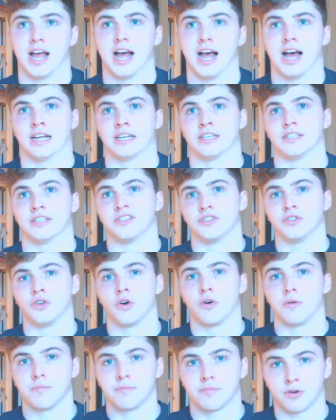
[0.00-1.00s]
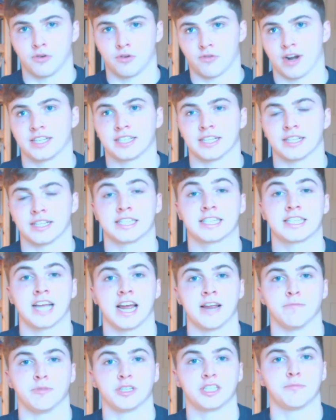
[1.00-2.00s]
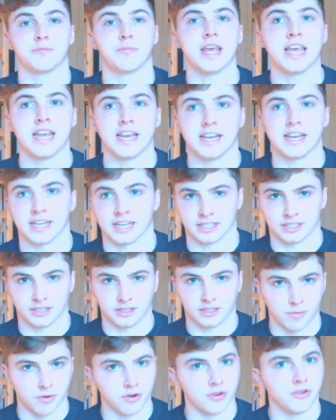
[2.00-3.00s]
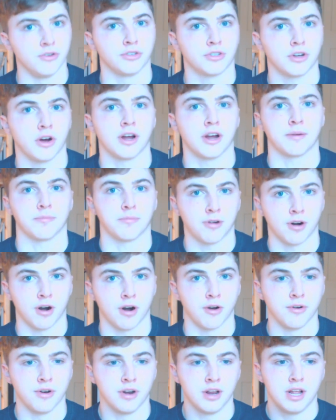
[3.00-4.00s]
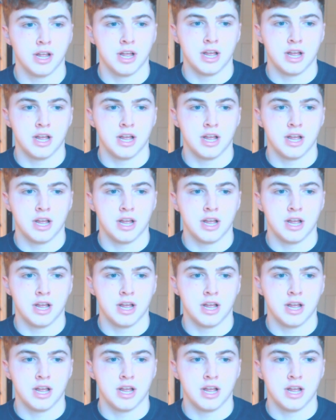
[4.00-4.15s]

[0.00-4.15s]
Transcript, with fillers: and not progress at the same speed as someone who's going pro.